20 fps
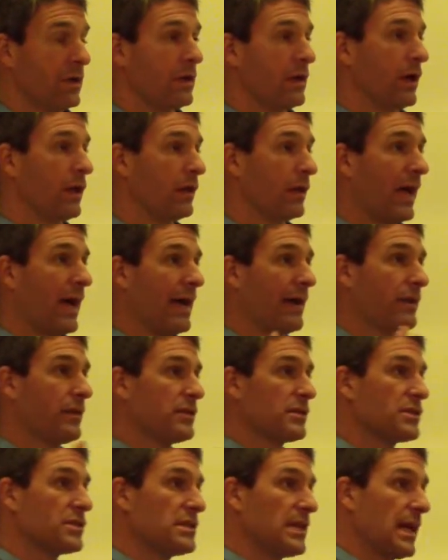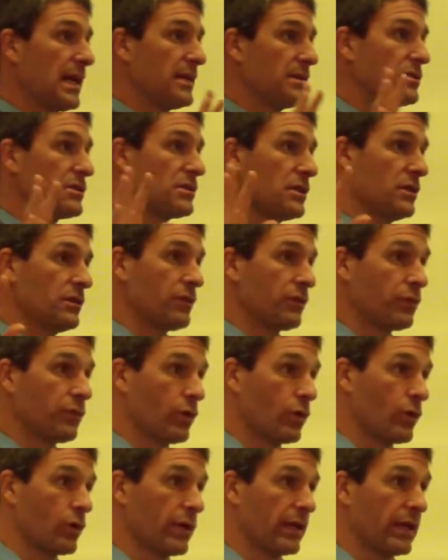Now, a lot of the states in the
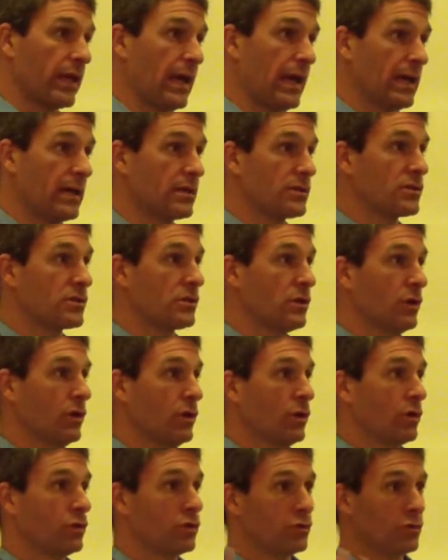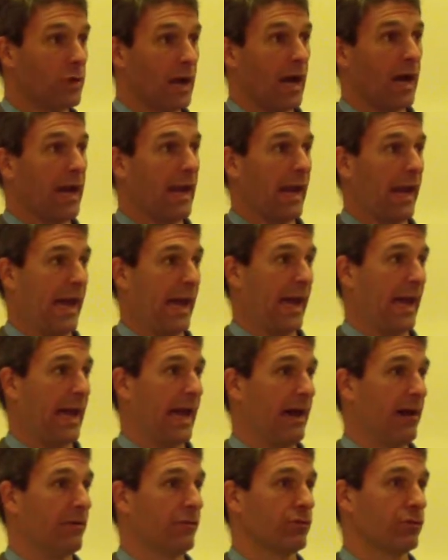Florida case do not
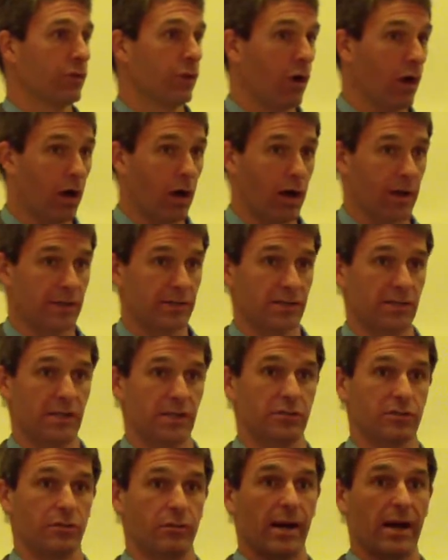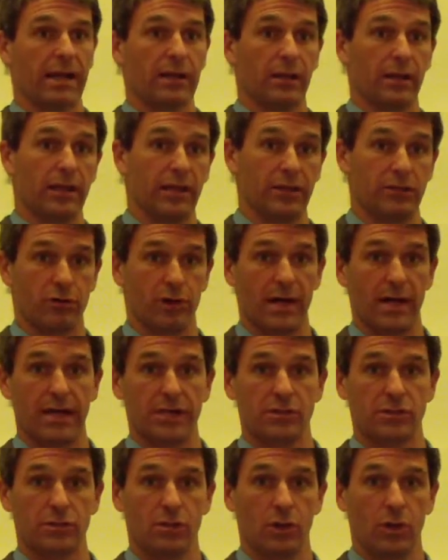have laws that directly
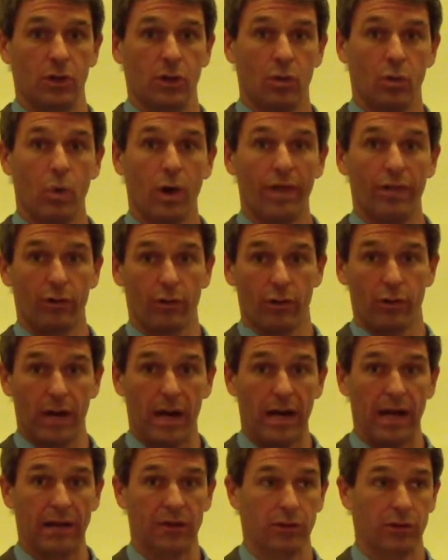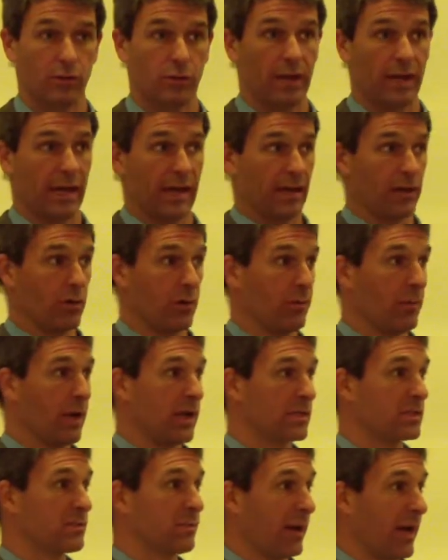address whether or not you can or
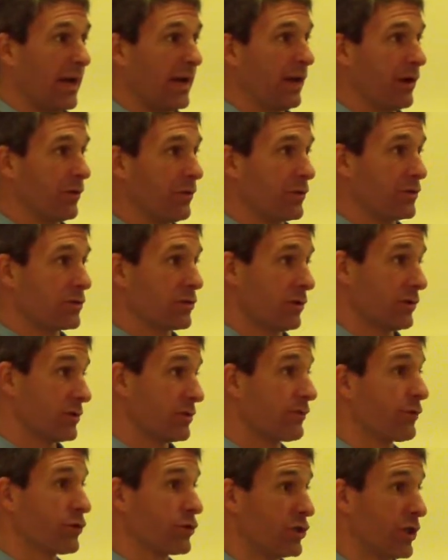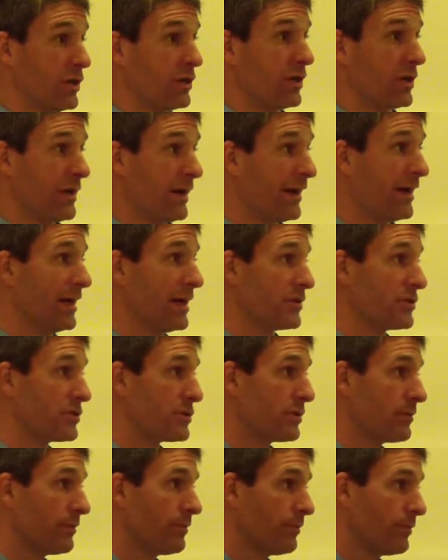must buy health insurance. Virginia
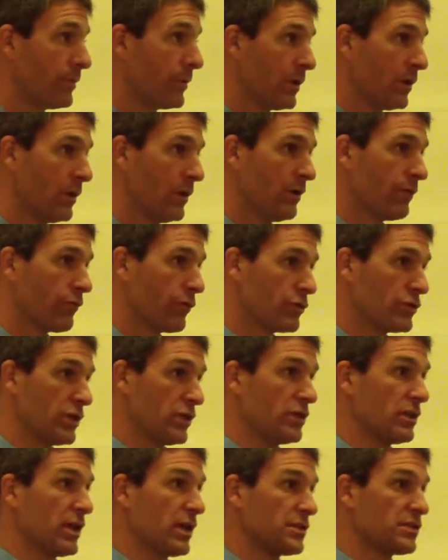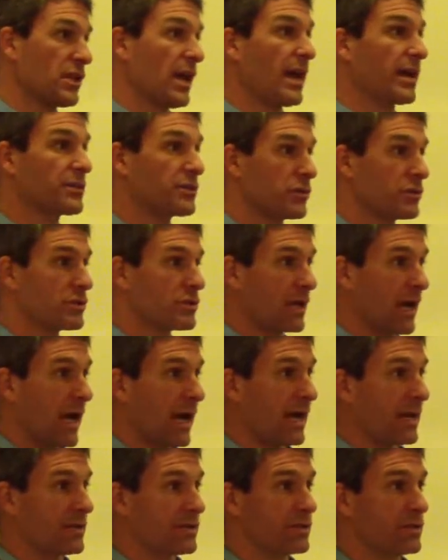does. Virginia has
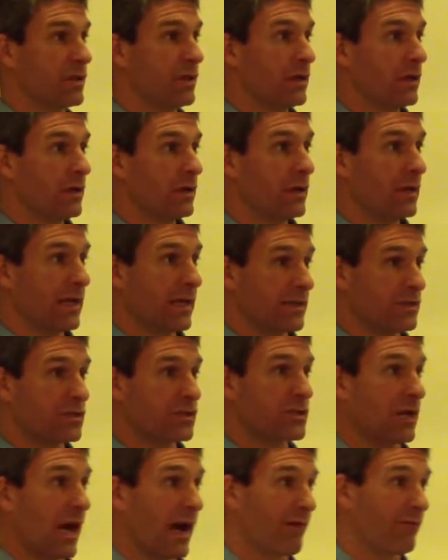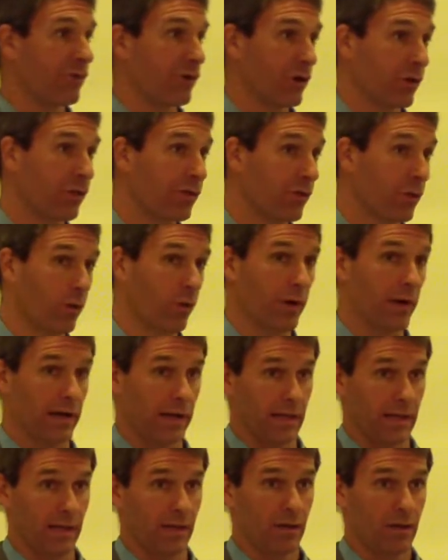exercised its sovereign
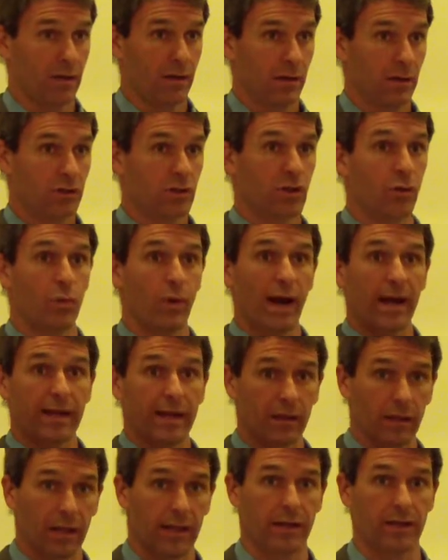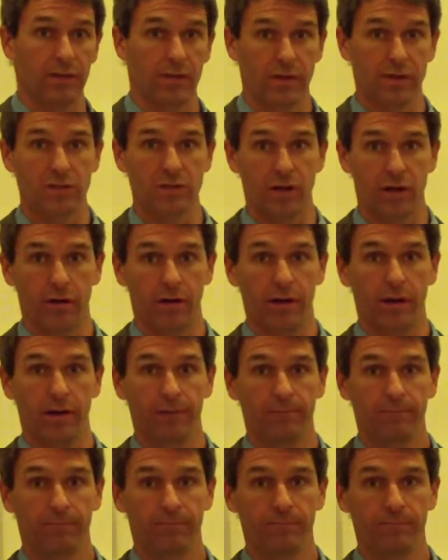authority to regulate in this area.